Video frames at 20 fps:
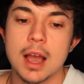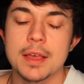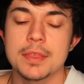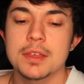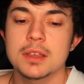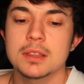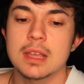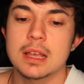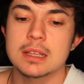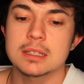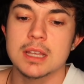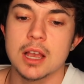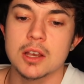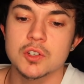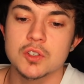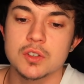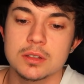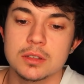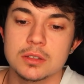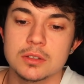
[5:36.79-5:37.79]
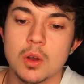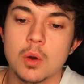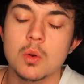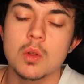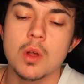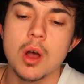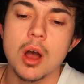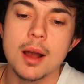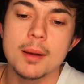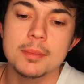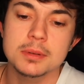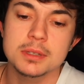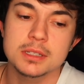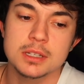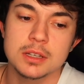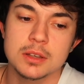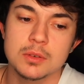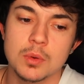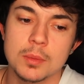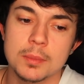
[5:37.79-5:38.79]
I think that's actually the total
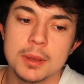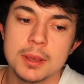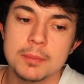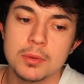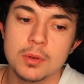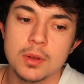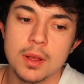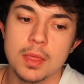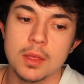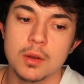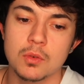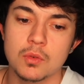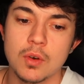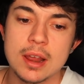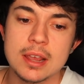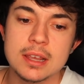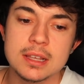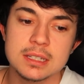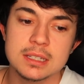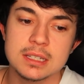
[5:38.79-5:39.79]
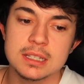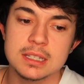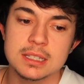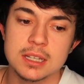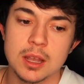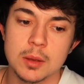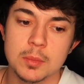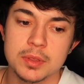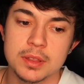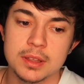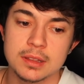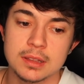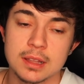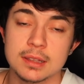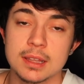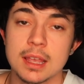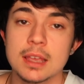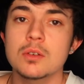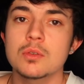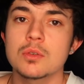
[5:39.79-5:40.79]
opposite. When people on the right see something
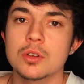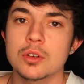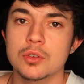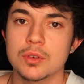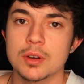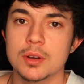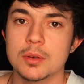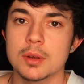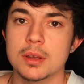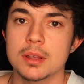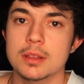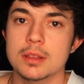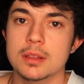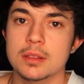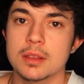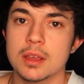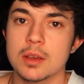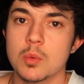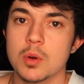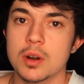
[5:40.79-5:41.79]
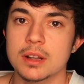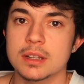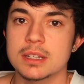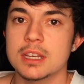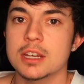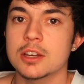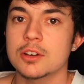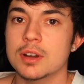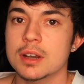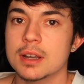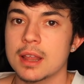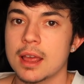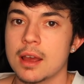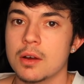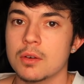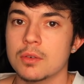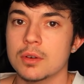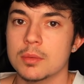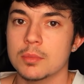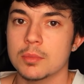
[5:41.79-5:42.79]
that they don't agree with, they want to tear it
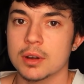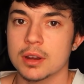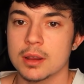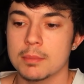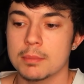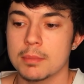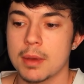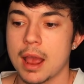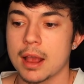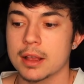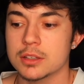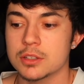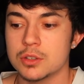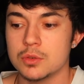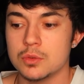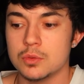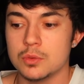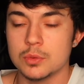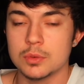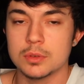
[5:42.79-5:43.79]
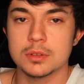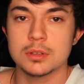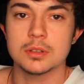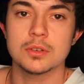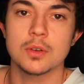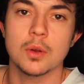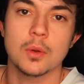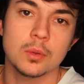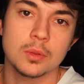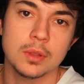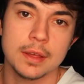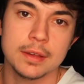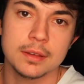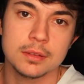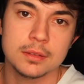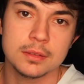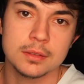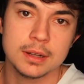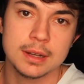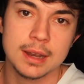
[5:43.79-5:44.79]
down and bring it back to, you know,
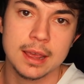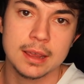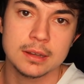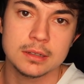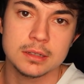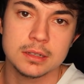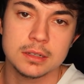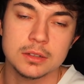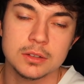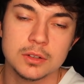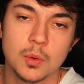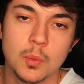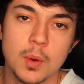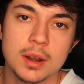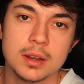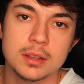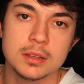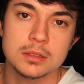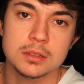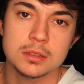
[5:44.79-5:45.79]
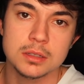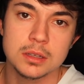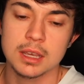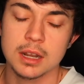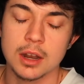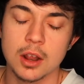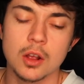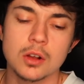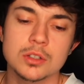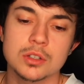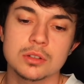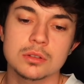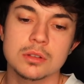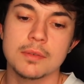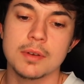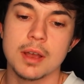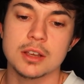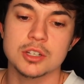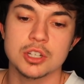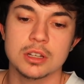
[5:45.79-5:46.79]
like the 1920s. And I also
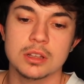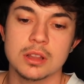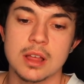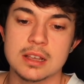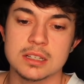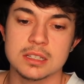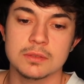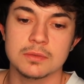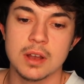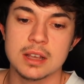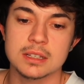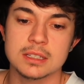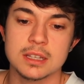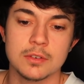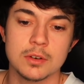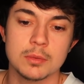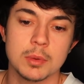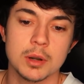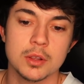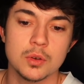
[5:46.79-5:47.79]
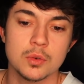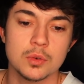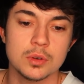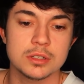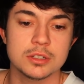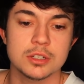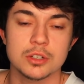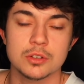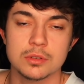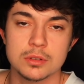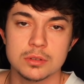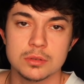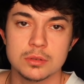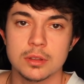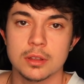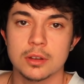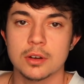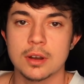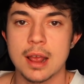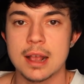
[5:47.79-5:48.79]
love how she classifies everybody who disagrees
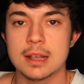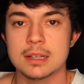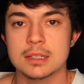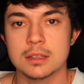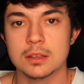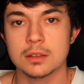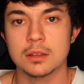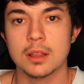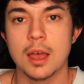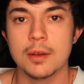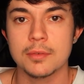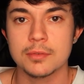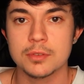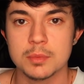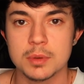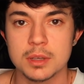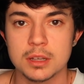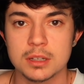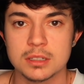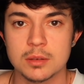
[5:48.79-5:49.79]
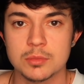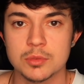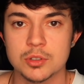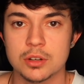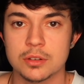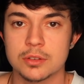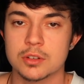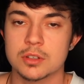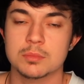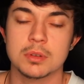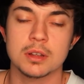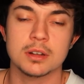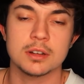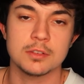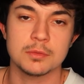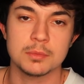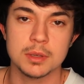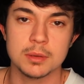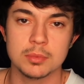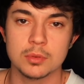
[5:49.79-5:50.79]
with her as the left because I'm sure there's plenty
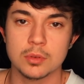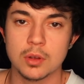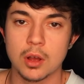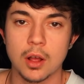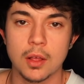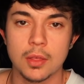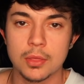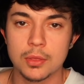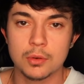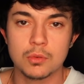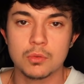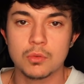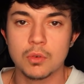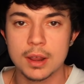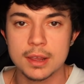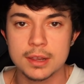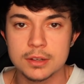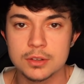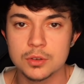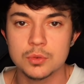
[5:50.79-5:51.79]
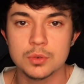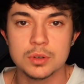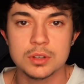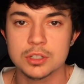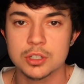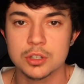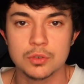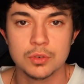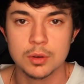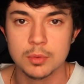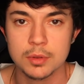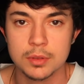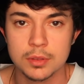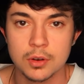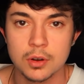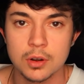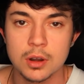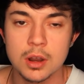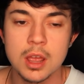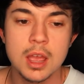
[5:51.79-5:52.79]
of people on the right who disagree with
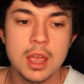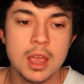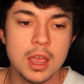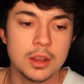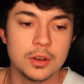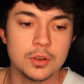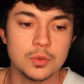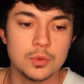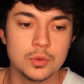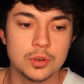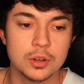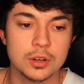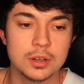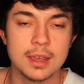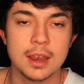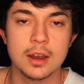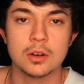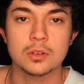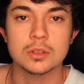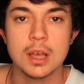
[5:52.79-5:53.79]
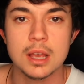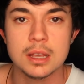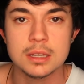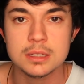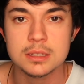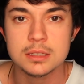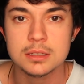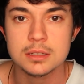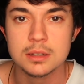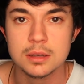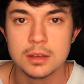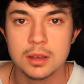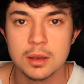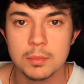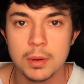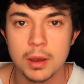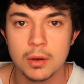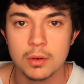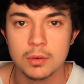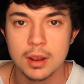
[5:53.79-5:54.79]
her and who could care less
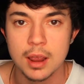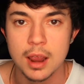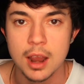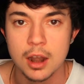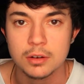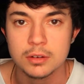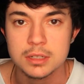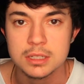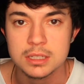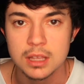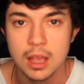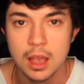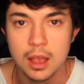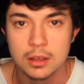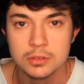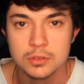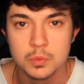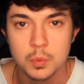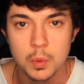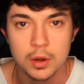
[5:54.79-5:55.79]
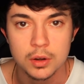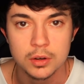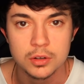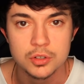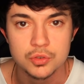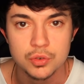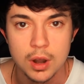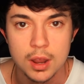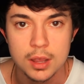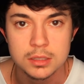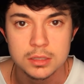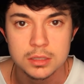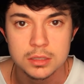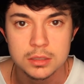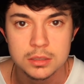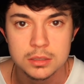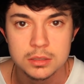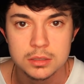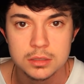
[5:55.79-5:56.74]
about Harry Styles wearing a dress.